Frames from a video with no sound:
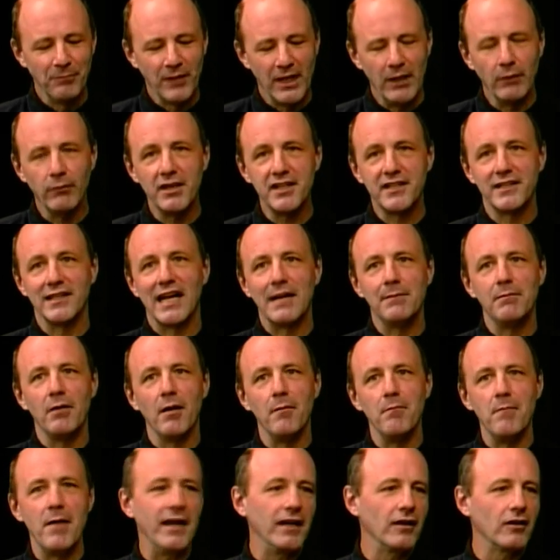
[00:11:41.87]
he writes a lot
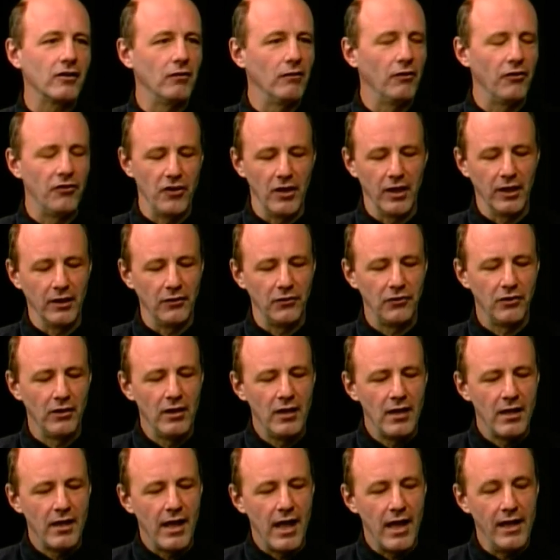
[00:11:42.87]
about medical things.
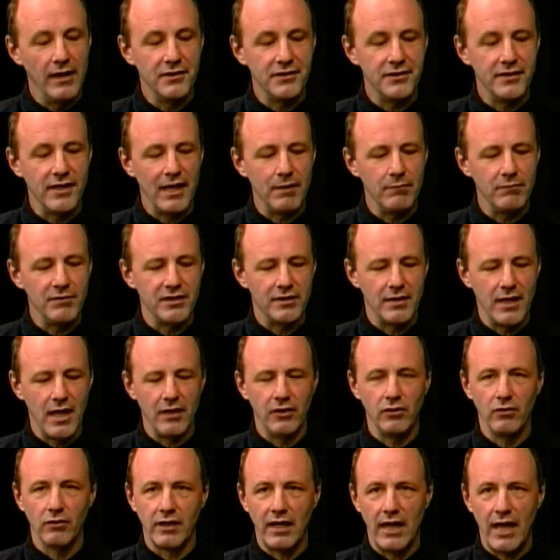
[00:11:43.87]
Right. And his name is
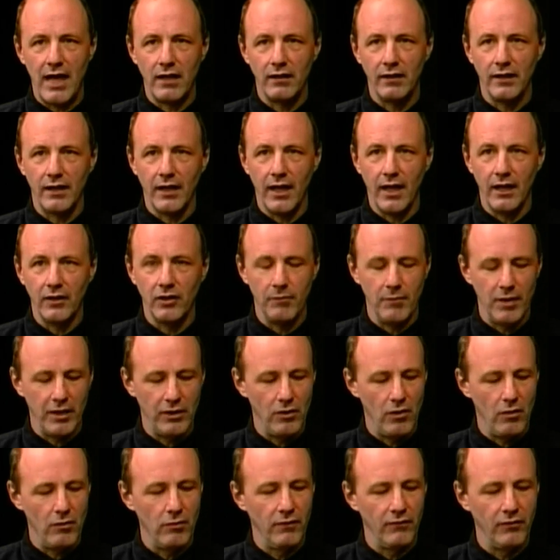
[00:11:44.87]
Daniel Callahan. You may
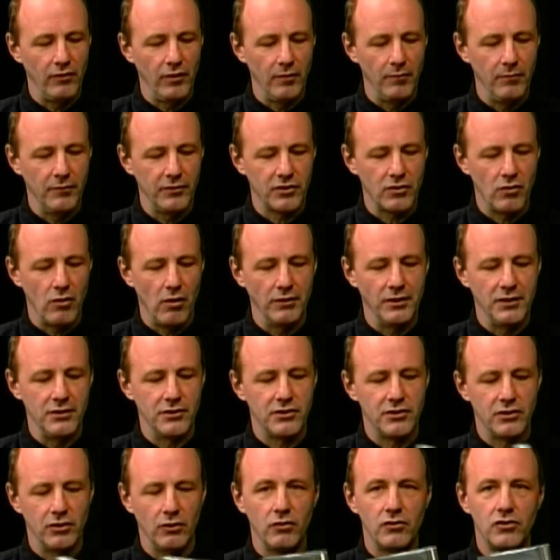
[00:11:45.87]
know of him. It's called In
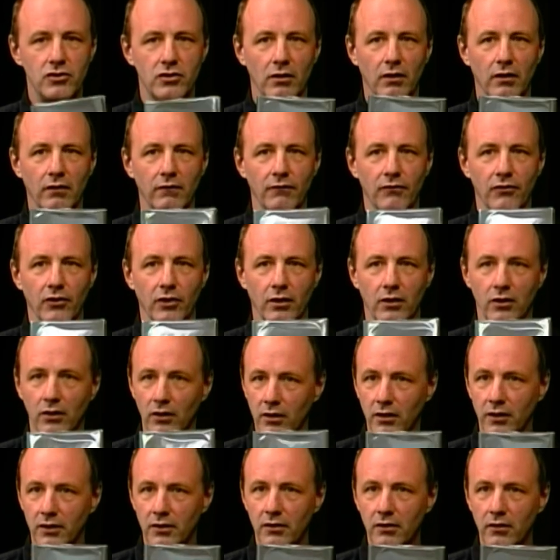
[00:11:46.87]
Search of the
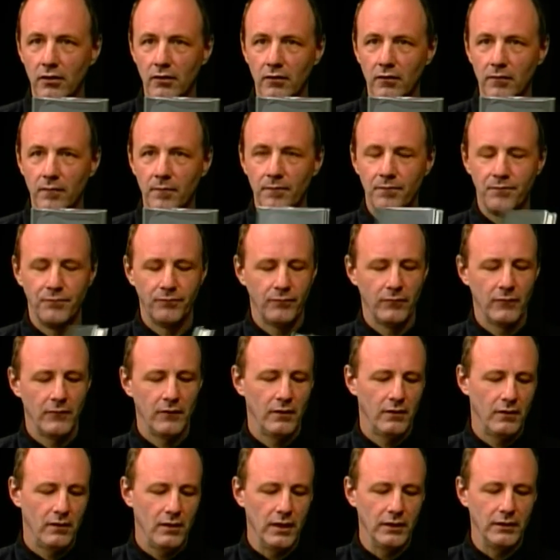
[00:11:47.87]
Good
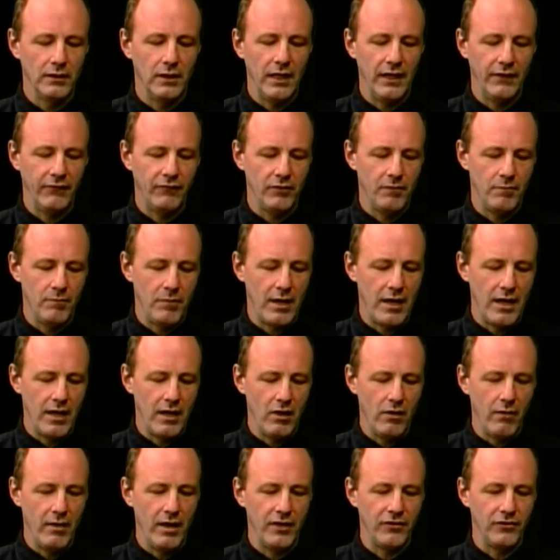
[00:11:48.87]
A Life in
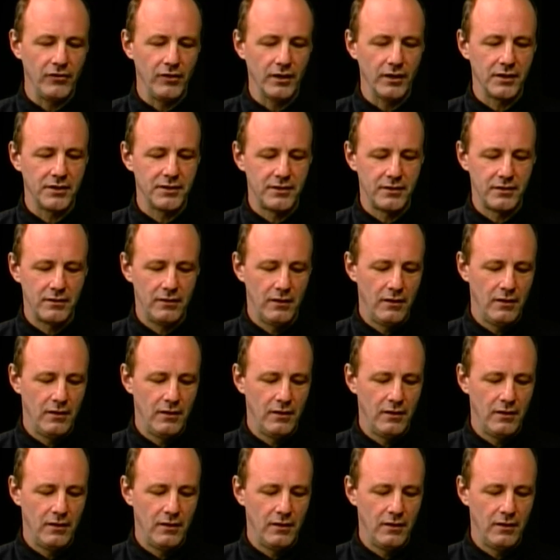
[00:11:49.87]
Bioethics.